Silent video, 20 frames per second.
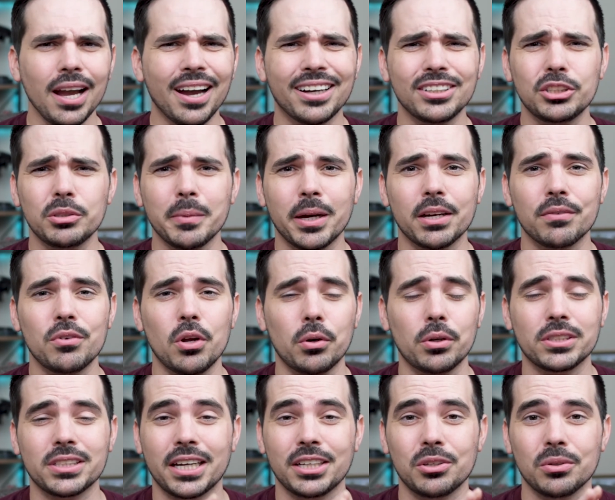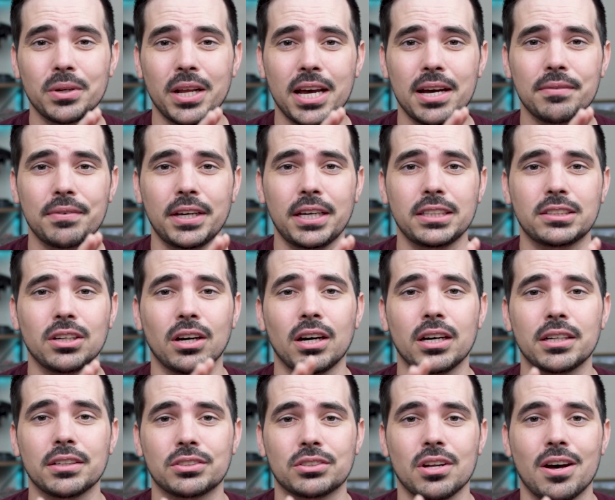As you might have noticed, I don't have a
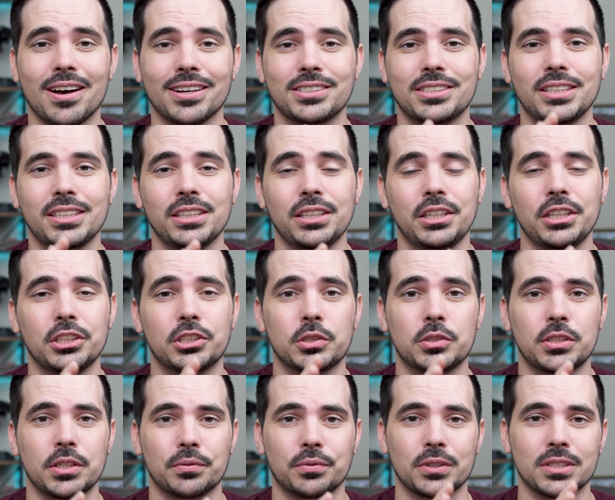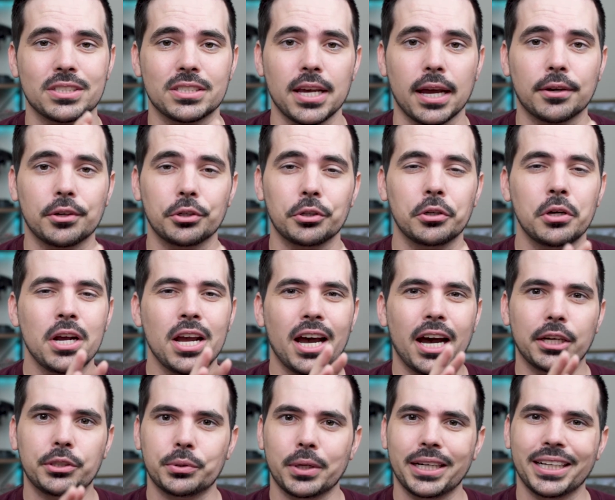ton of stocks in each different sector.
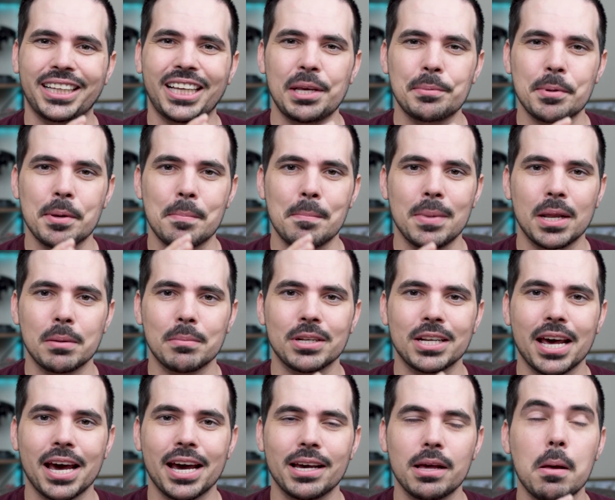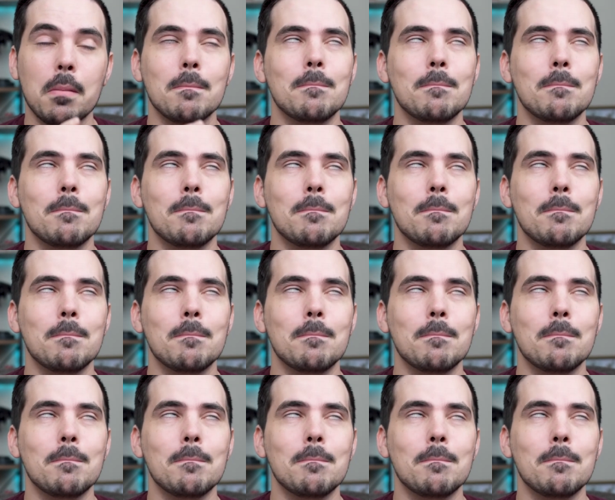I try to keep it minimized